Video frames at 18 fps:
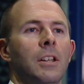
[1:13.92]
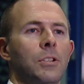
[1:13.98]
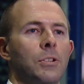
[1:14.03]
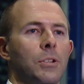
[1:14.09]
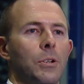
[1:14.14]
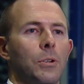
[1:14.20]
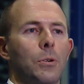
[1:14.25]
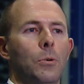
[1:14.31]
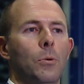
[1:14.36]

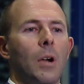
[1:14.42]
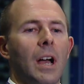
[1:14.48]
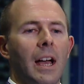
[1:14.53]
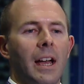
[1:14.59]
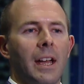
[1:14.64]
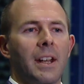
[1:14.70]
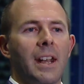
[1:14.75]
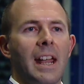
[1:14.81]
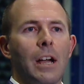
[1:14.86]
to
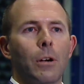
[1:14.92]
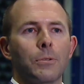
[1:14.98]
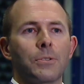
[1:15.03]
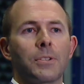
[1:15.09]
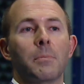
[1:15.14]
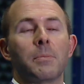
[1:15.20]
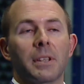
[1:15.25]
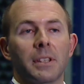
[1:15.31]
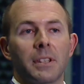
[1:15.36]
uh, now
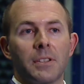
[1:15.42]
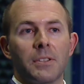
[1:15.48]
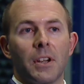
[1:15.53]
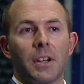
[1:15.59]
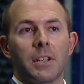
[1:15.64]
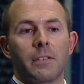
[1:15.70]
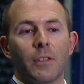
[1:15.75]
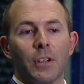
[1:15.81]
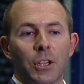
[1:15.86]
something the
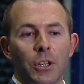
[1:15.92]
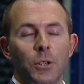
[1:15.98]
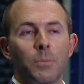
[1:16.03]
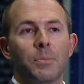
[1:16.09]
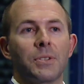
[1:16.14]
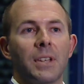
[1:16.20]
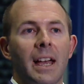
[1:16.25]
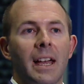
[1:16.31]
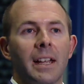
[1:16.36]
size of a
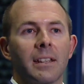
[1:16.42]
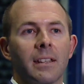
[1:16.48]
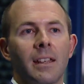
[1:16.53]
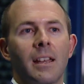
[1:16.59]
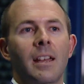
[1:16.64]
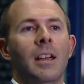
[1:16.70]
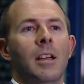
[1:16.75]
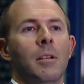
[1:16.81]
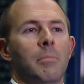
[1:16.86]
CubeSat,
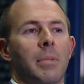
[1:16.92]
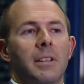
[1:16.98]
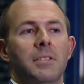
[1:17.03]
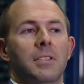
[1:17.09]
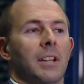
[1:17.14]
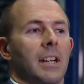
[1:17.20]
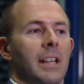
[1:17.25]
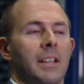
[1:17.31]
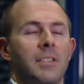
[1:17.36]

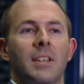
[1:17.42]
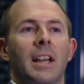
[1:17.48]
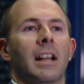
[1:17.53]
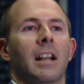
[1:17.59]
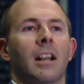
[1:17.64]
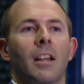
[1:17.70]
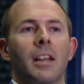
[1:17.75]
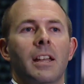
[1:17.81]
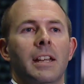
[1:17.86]
basically a
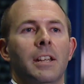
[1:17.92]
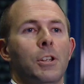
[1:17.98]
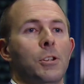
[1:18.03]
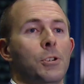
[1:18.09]
satellite in a